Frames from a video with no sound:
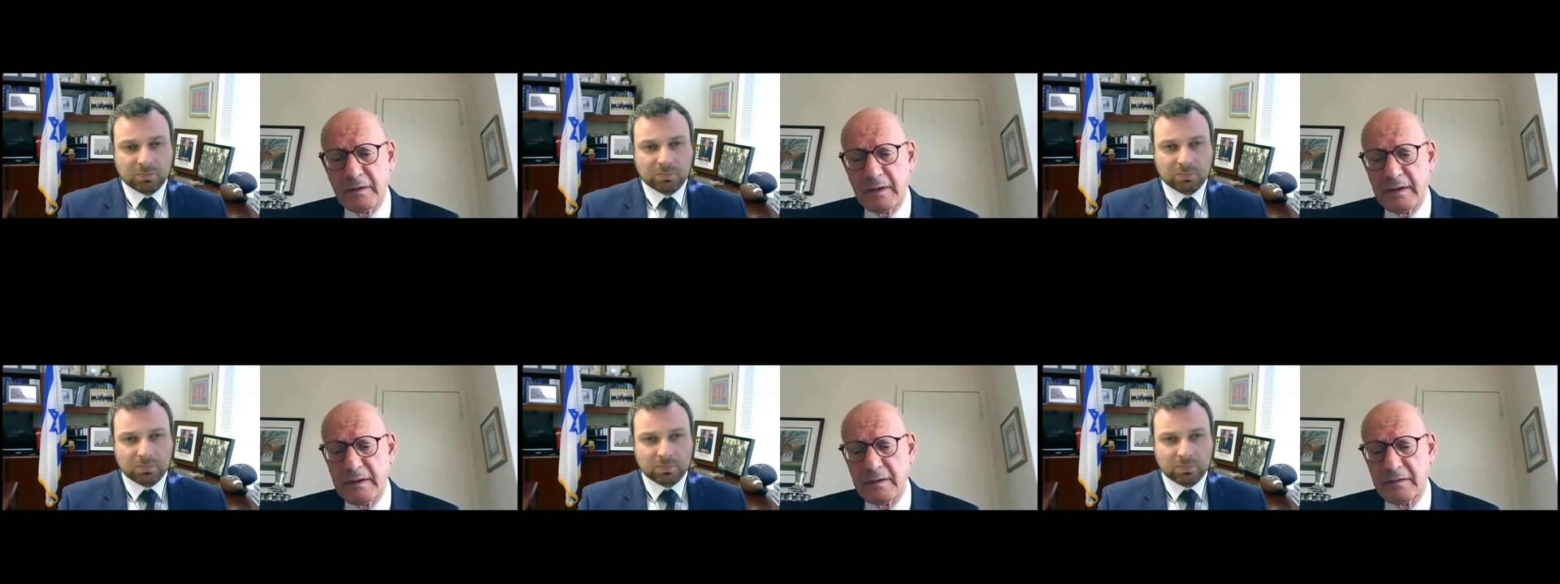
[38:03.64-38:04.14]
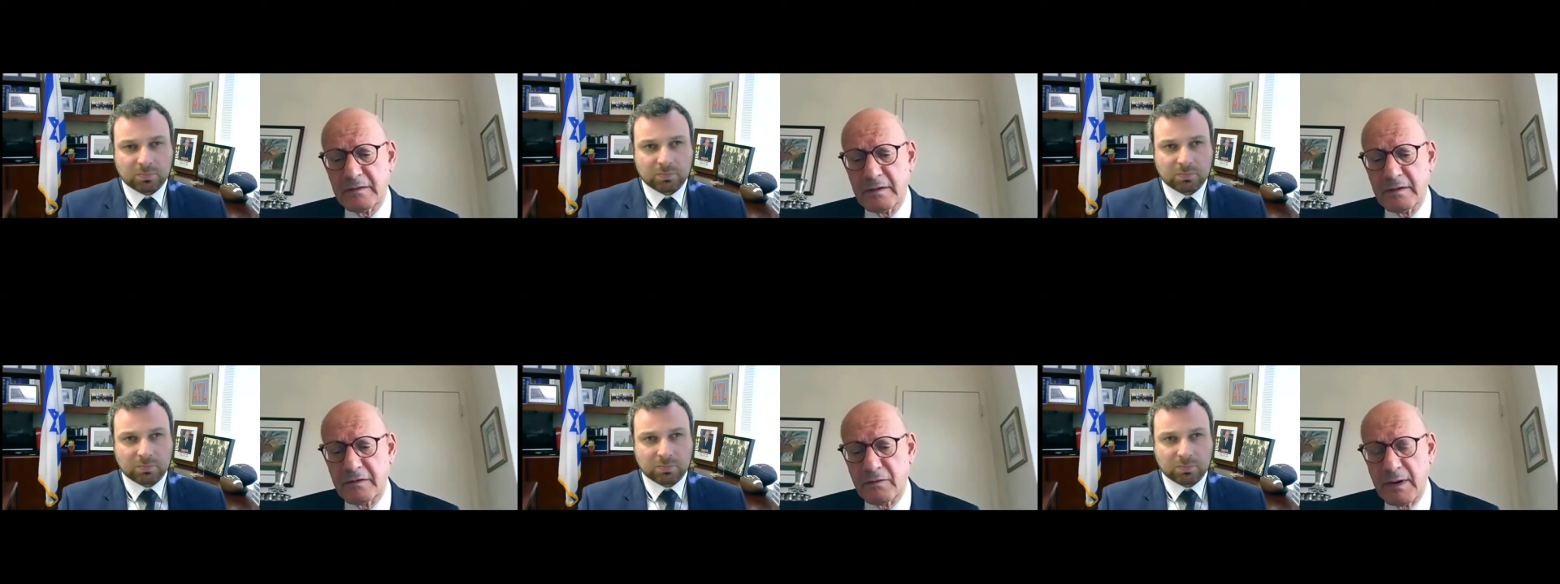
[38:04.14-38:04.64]
Speaker 1: uh, is
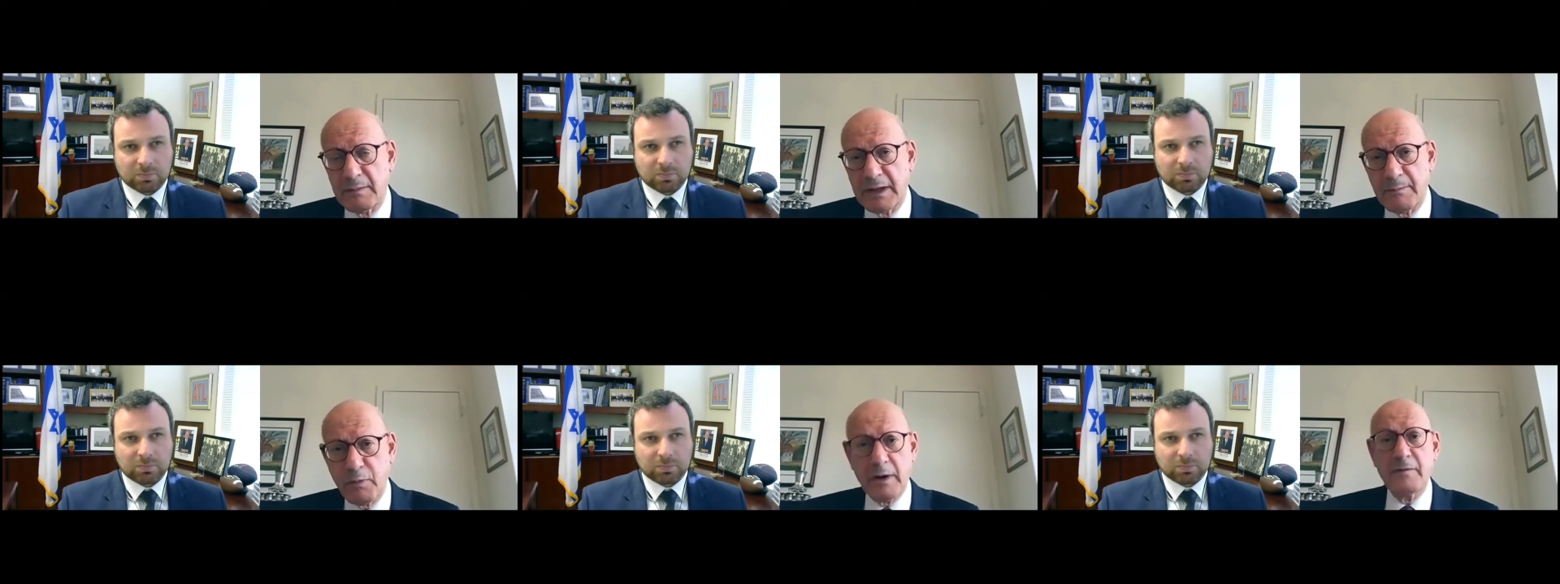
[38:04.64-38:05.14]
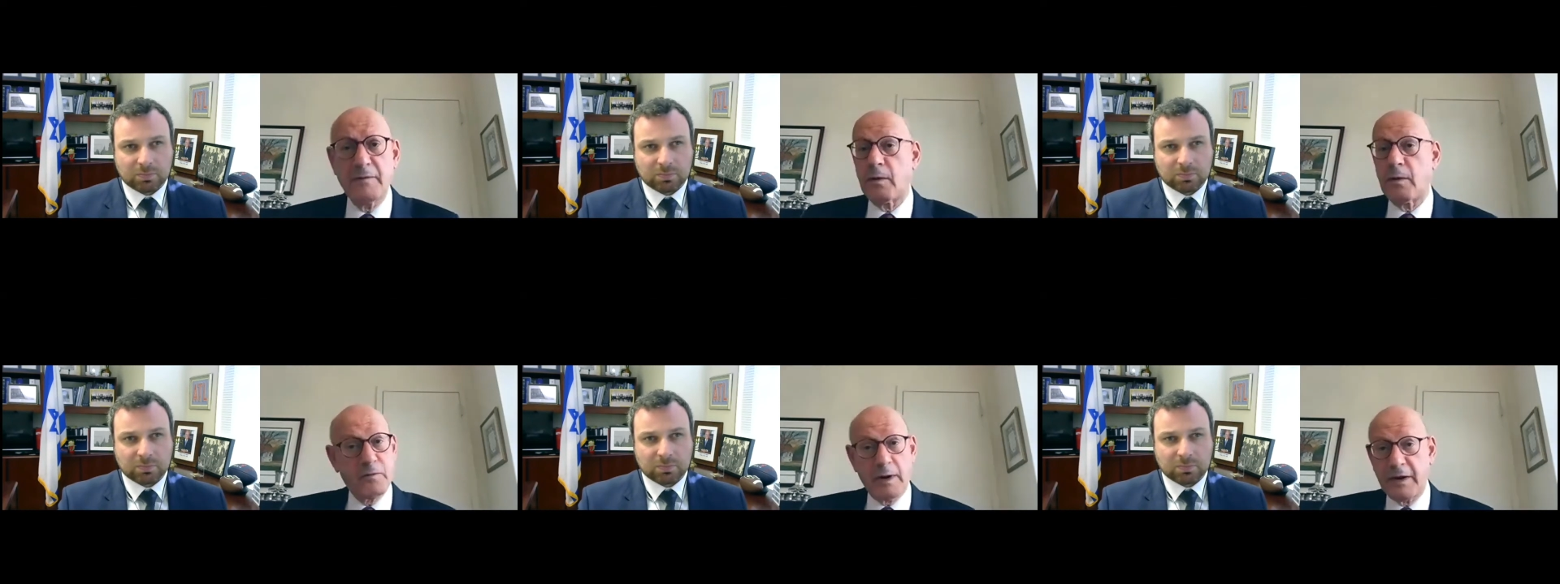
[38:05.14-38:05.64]
extremely important for
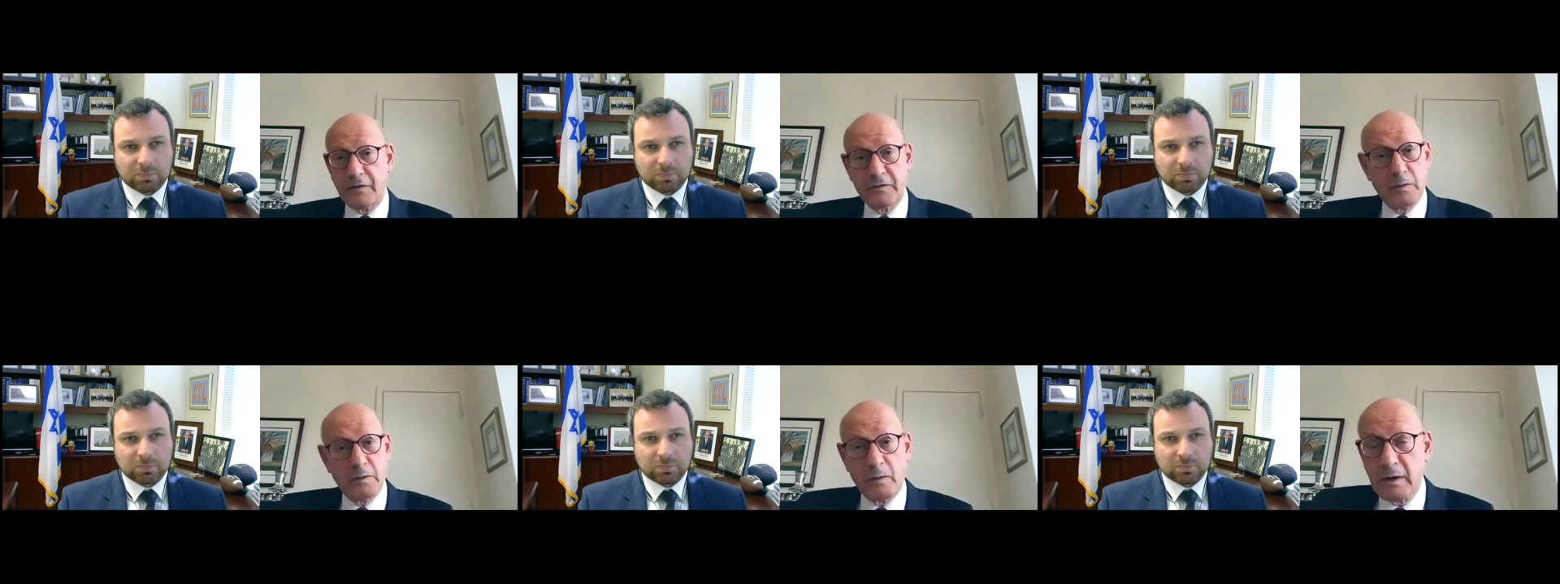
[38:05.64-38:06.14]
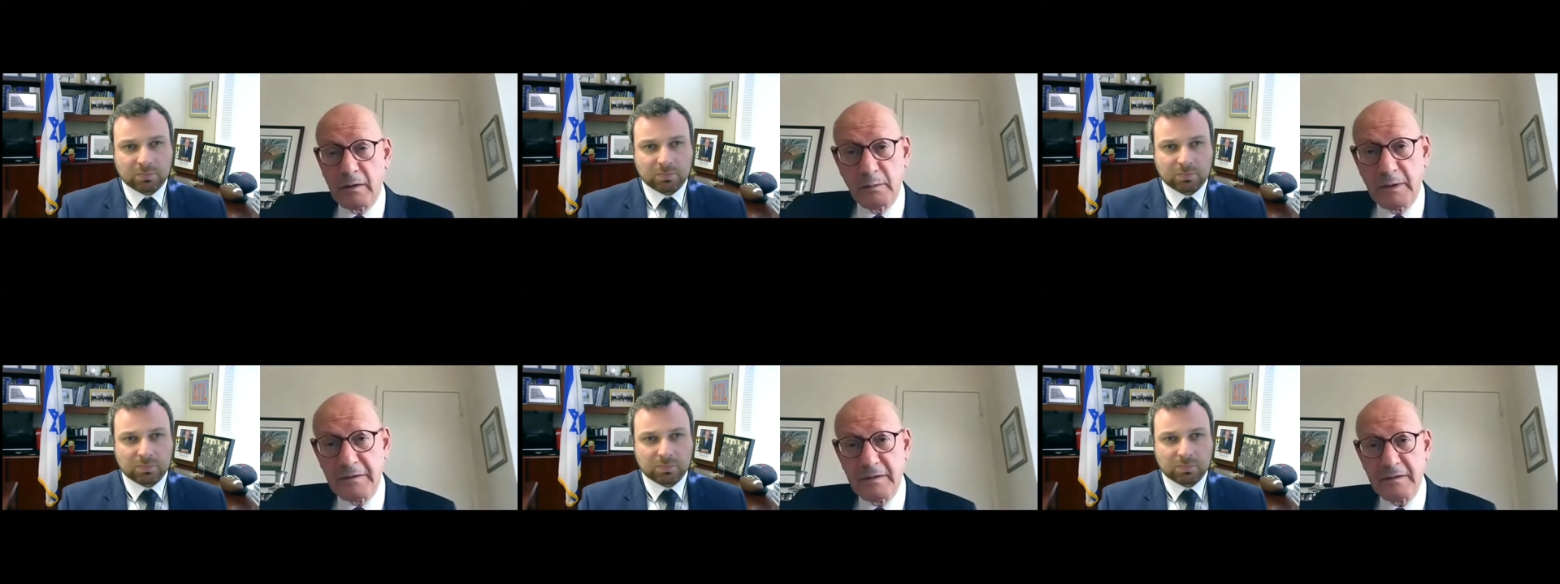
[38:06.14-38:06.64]
for historical
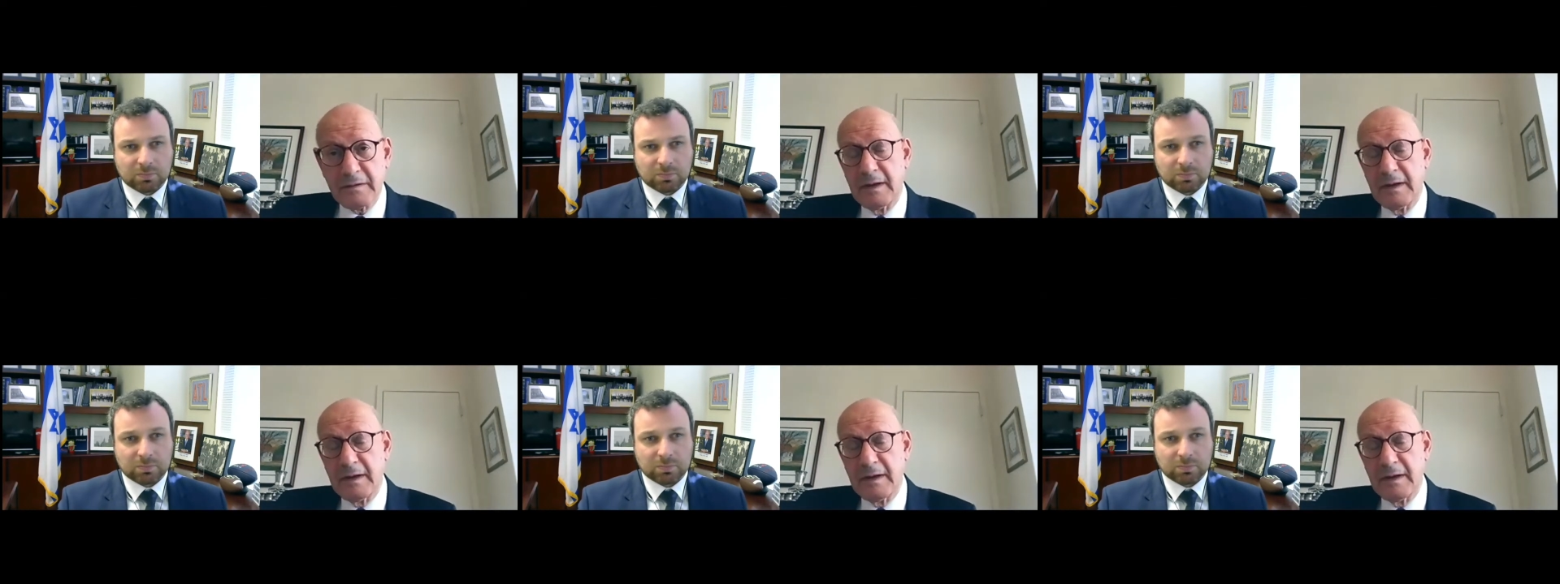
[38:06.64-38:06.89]
reasons,